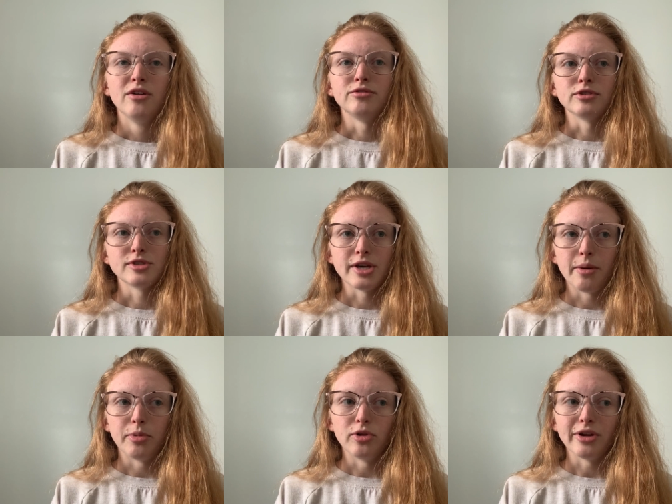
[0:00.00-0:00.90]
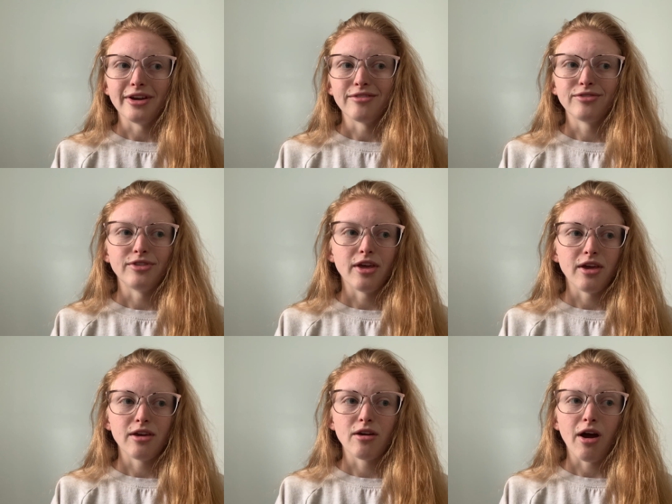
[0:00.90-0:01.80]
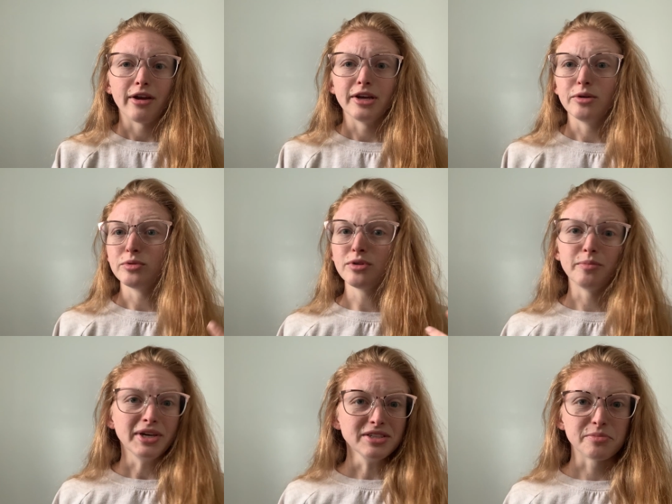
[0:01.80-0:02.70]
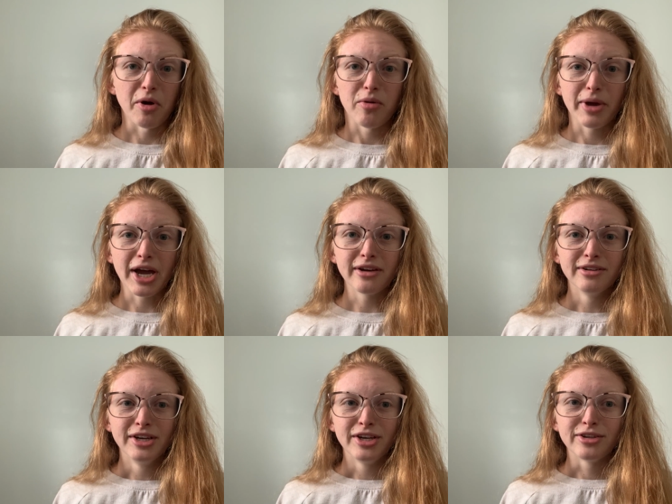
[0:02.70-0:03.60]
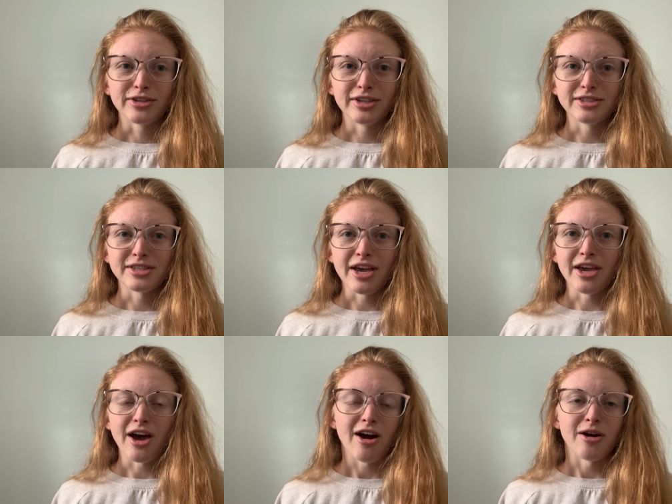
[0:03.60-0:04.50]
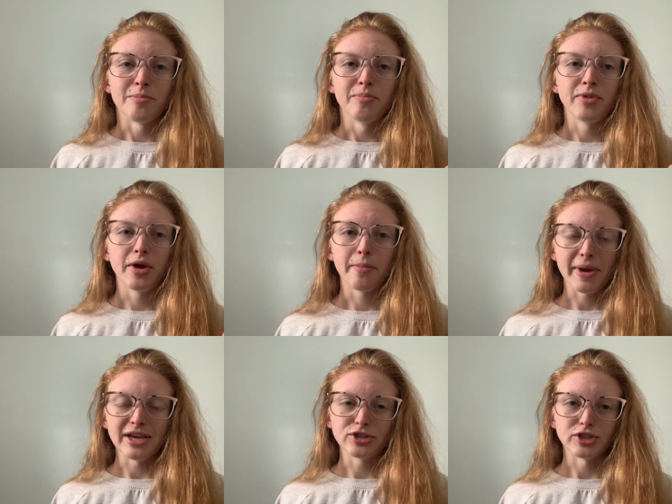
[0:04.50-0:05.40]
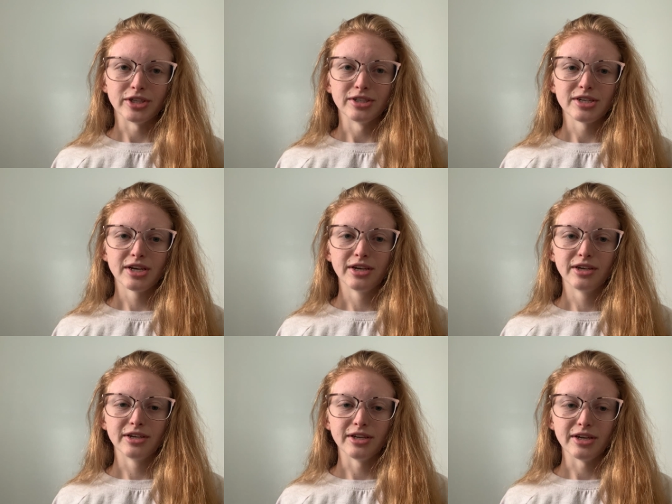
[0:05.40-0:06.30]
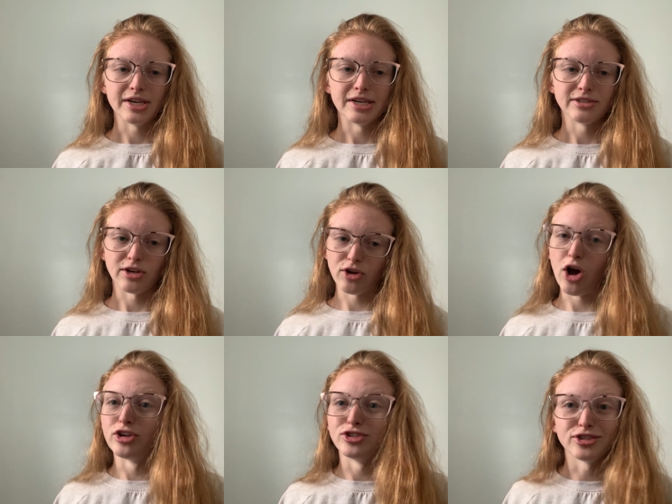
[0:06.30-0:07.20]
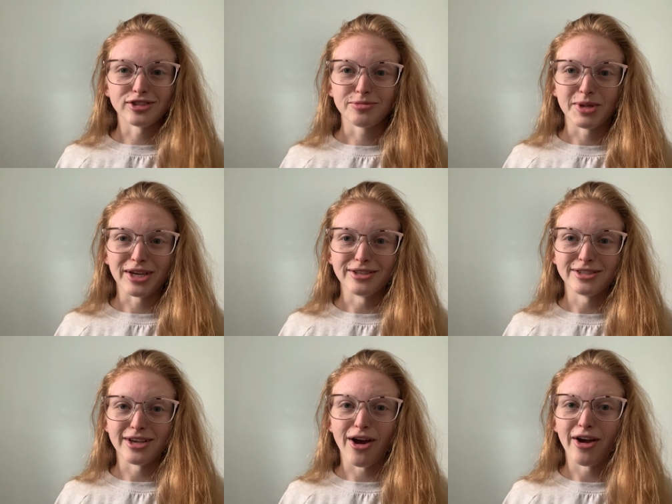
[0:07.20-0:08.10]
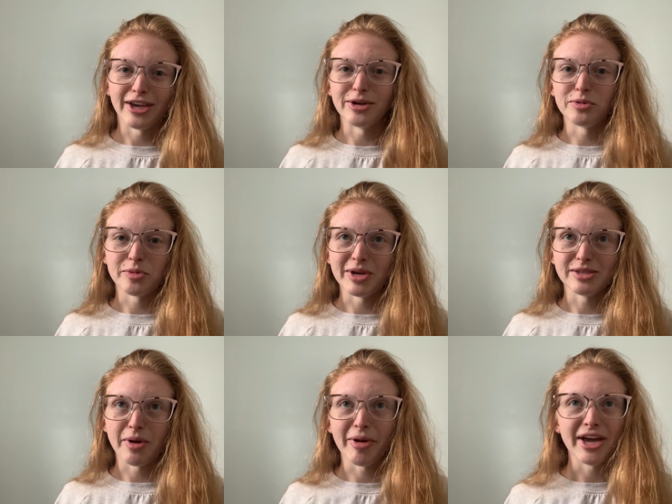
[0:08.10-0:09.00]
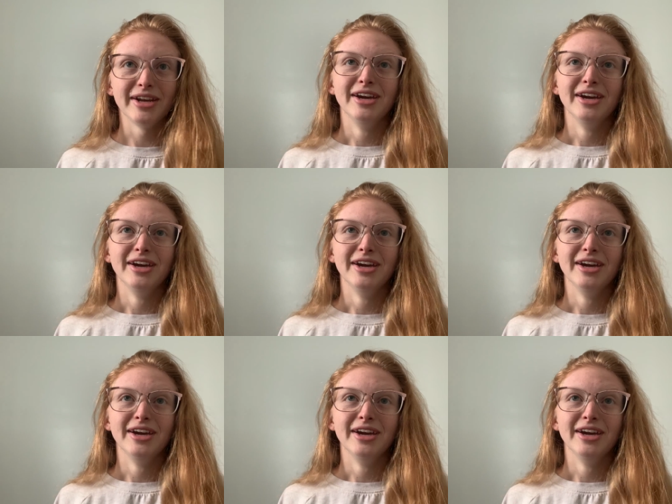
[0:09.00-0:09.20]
For example, if they got hit with a baseball bat, you're going to say patient is unconscious because they got hit with a baseball bat.